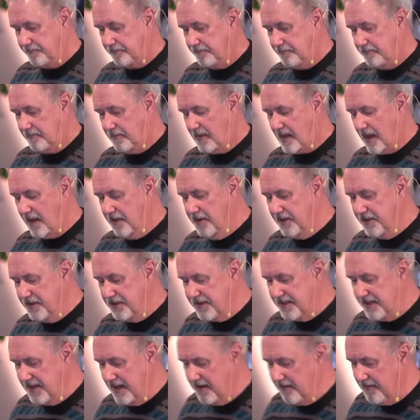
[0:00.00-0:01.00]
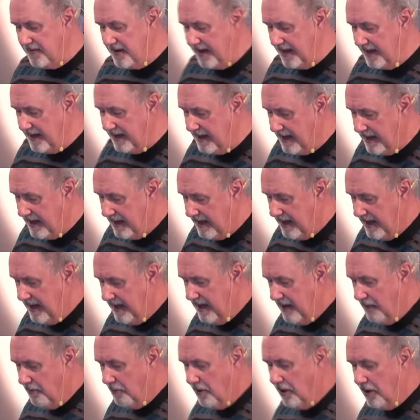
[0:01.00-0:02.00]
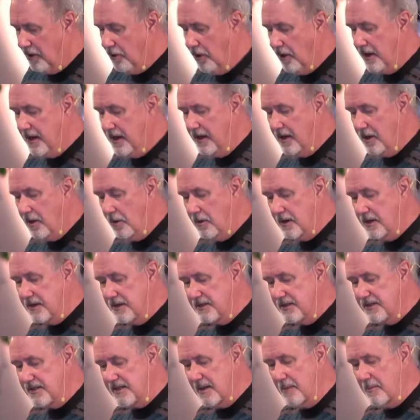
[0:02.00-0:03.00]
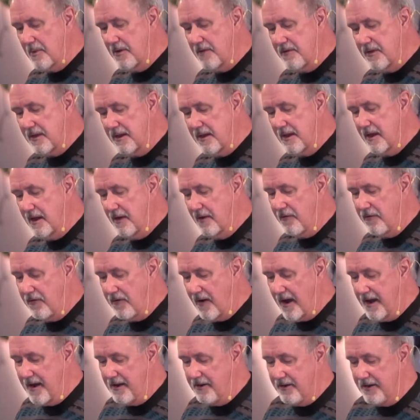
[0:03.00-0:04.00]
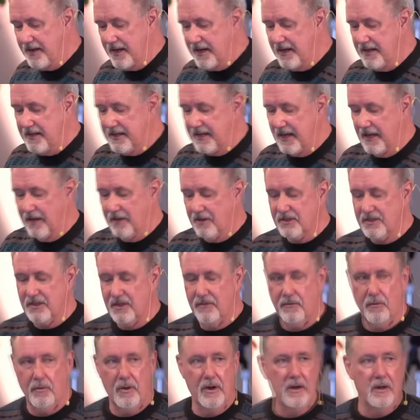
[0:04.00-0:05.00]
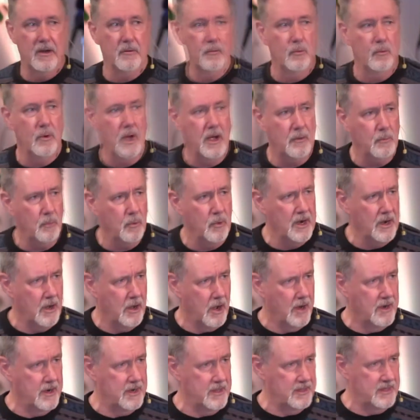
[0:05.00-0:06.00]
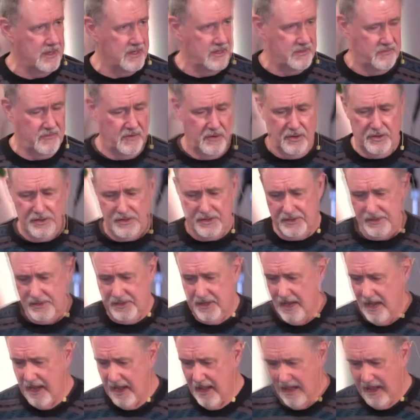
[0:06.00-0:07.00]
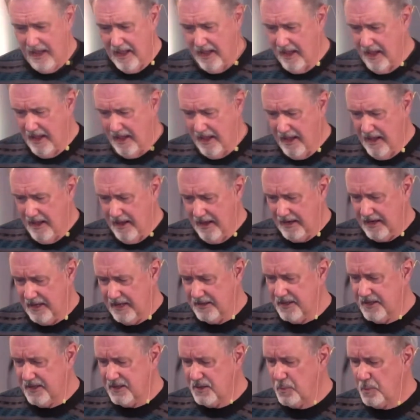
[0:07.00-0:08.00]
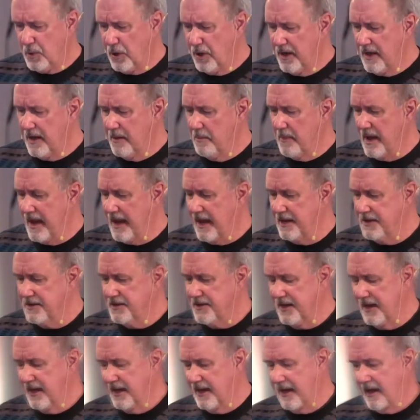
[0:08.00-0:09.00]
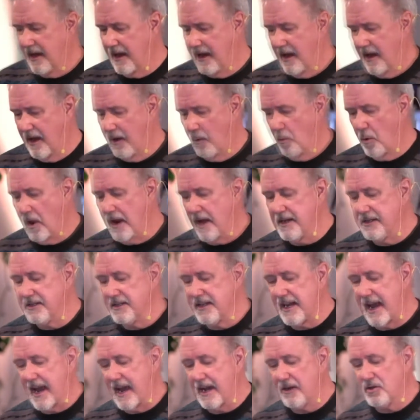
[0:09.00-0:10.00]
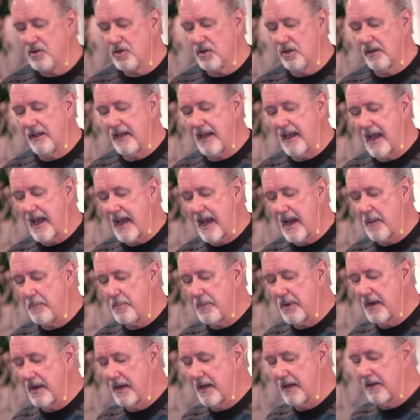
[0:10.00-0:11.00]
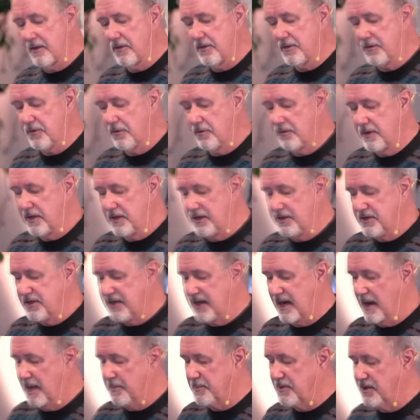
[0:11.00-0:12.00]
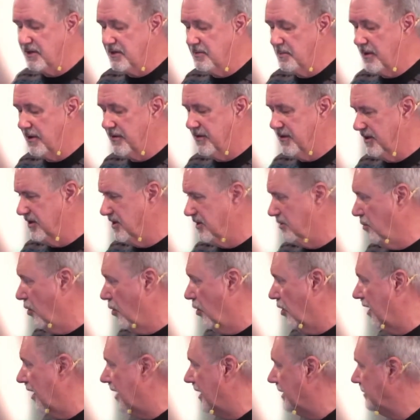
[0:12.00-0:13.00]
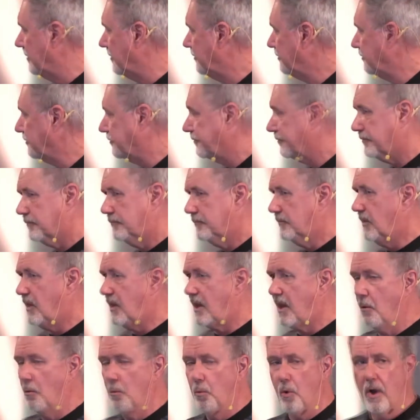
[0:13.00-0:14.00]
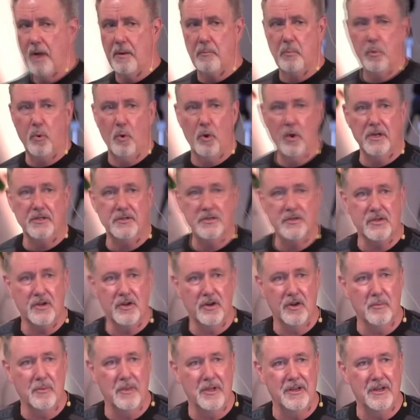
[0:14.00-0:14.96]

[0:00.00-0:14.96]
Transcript: This evening we're going to go into some of the finer details of what went on in these verses, because it's pretty amazing what is actually happening through these chapters. But this morning, one-point sermon.